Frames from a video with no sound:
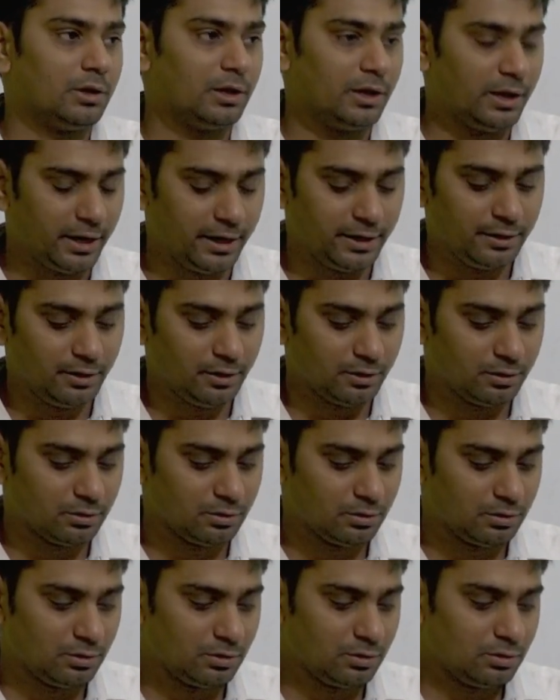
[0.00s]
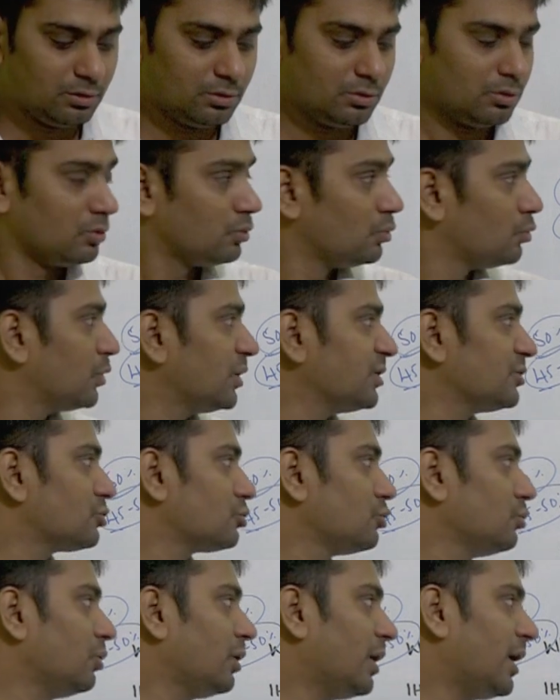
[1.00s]
And once
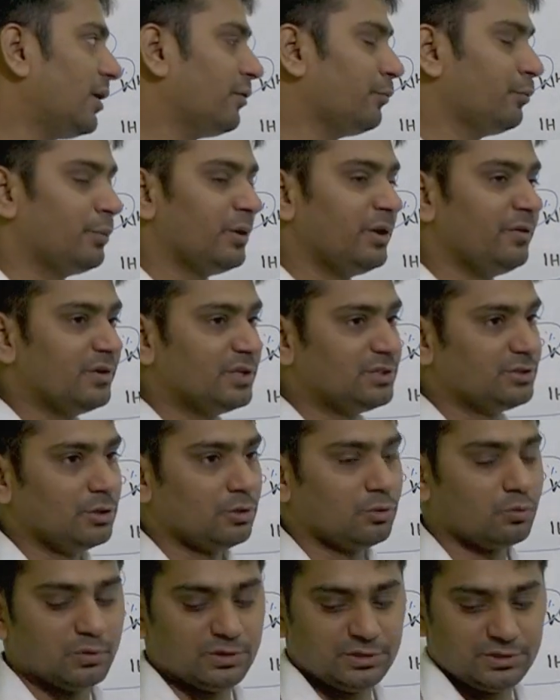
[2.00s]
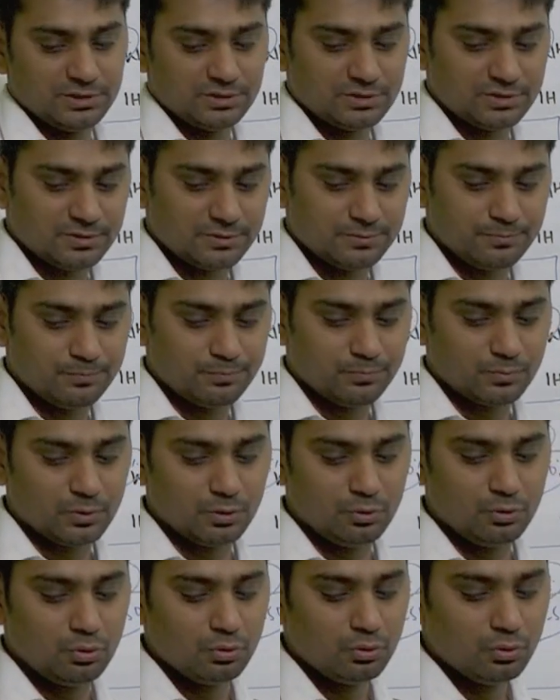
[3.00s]
you have previous year questions,
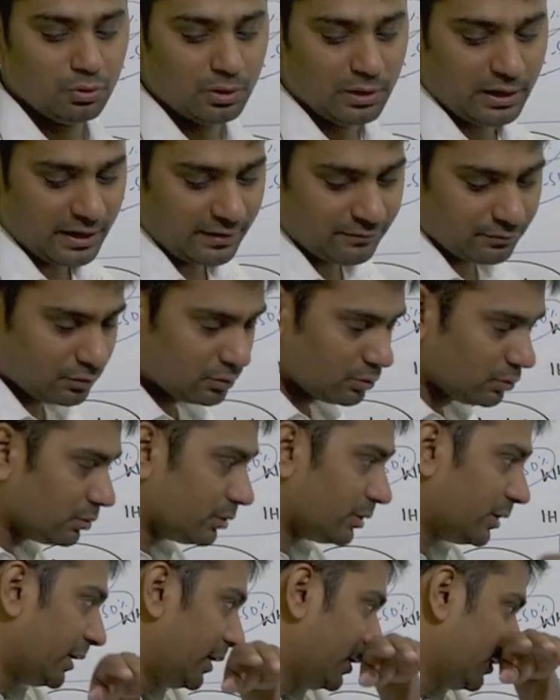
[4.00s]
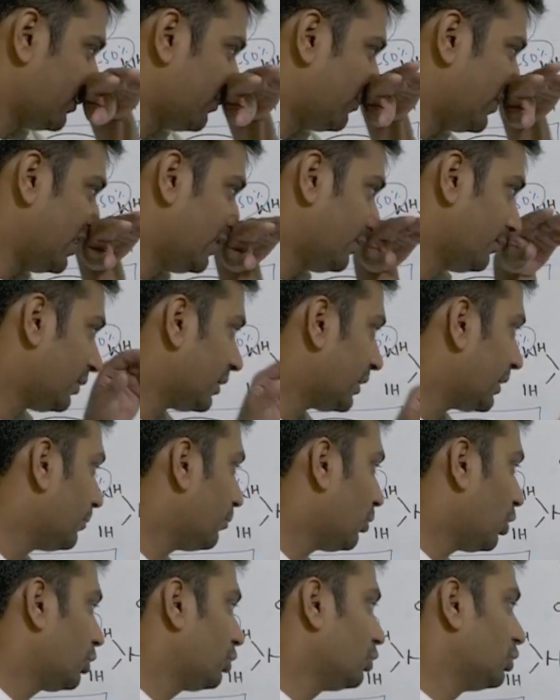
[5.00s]
you have to take whenever a
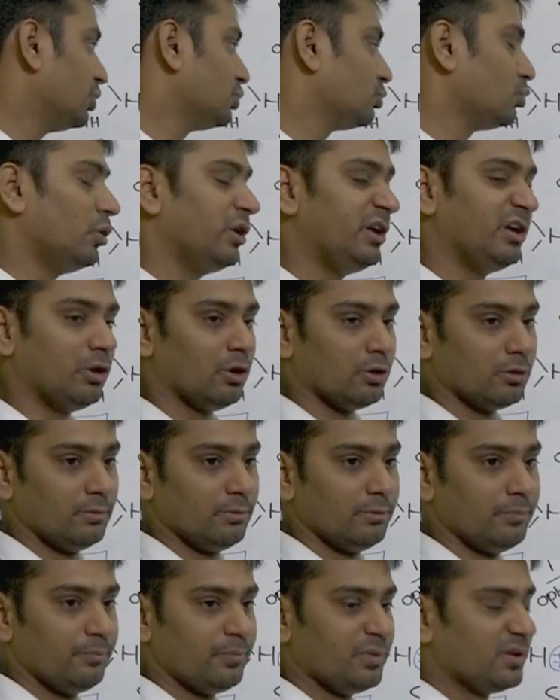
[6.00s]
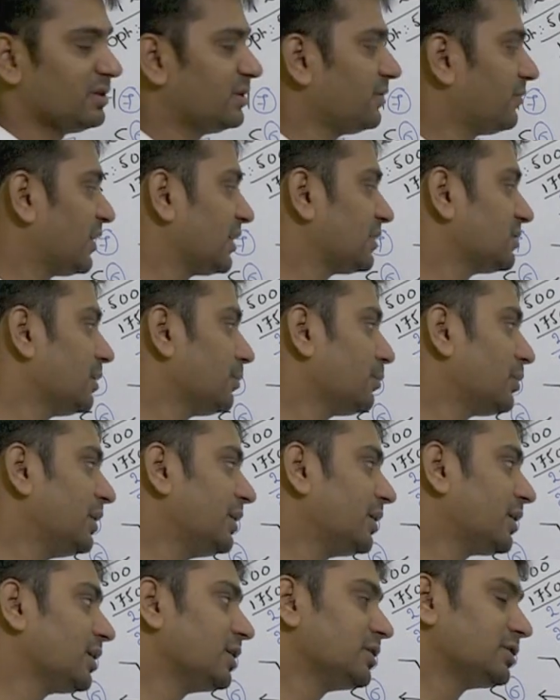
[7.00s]
module is going on. Say for example,
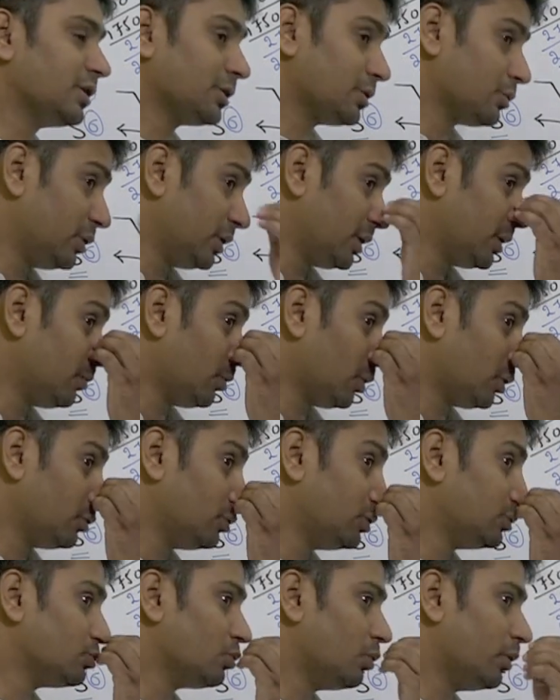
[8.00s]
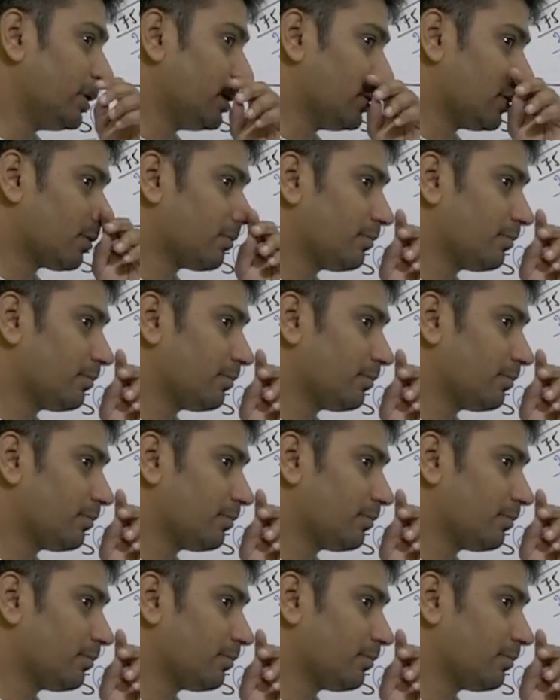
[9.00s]
internal security module is going on.